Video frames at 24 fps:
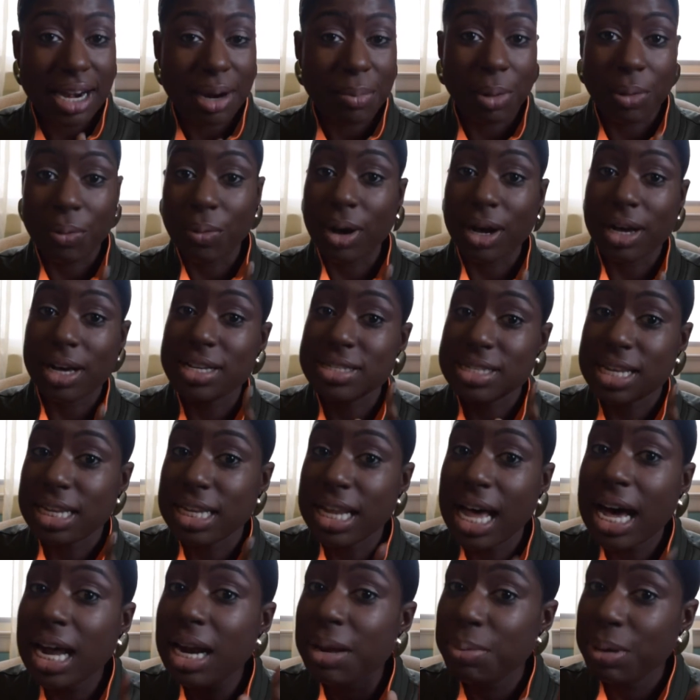number 1, because a
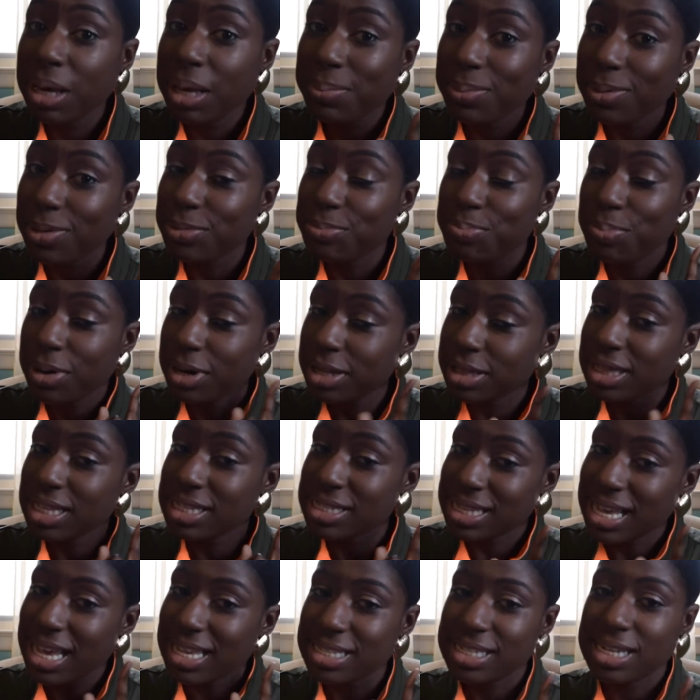lot of people put
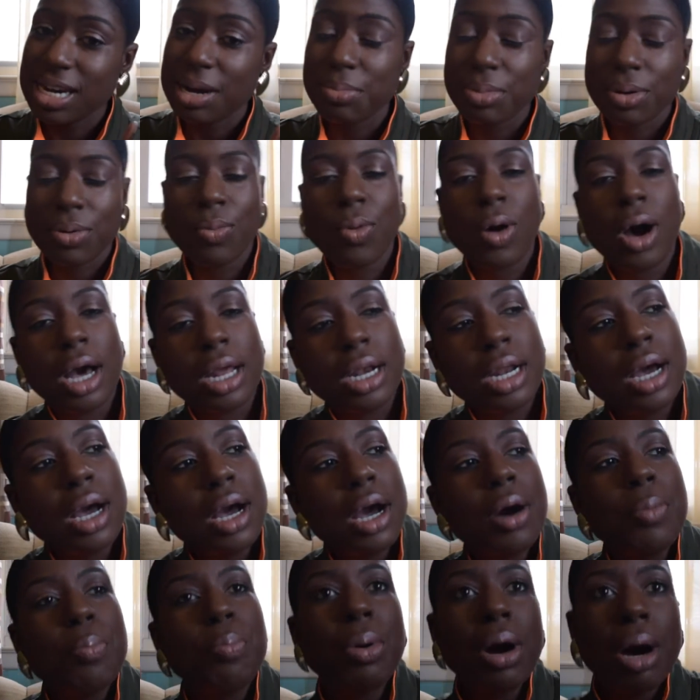this as number 1,
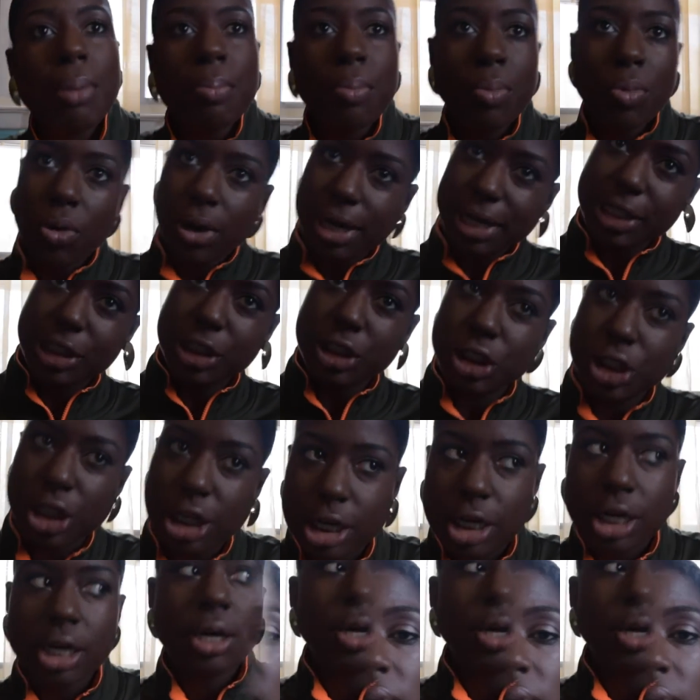but moisture, I